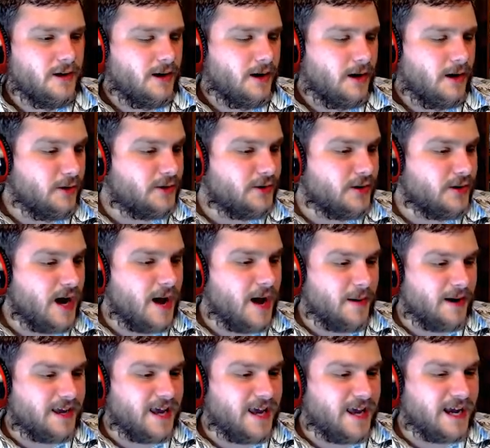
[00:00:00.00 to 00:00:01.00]
Oh, crap,
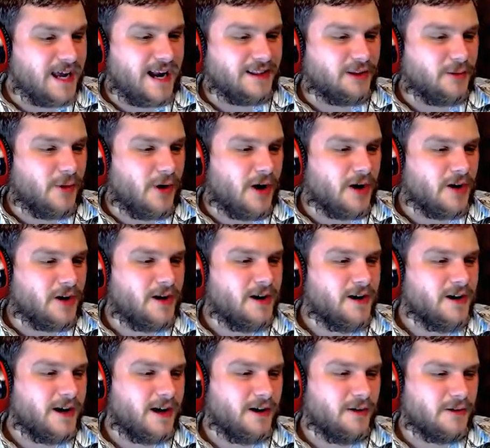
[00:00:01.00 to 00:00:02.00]
I can't get out the water.
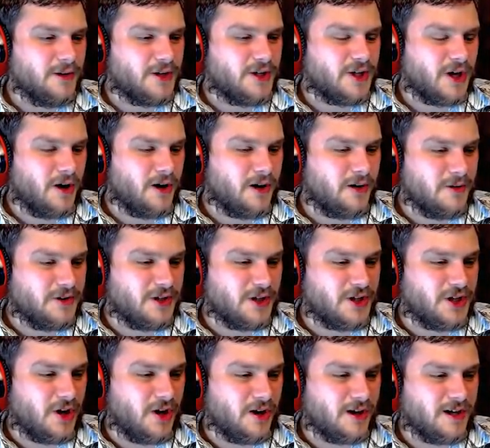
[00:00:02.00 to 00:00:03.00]
I know the shark. Where's the
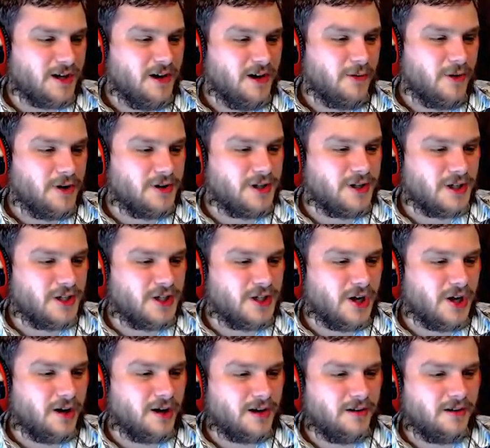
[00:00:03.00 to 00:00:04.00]
shark? Where's the
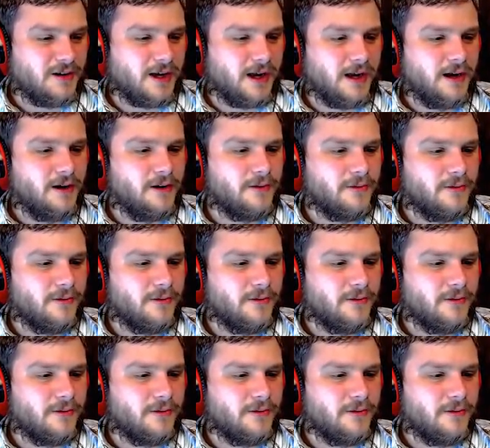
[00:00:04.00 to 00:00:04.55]
shark? Okay, oh.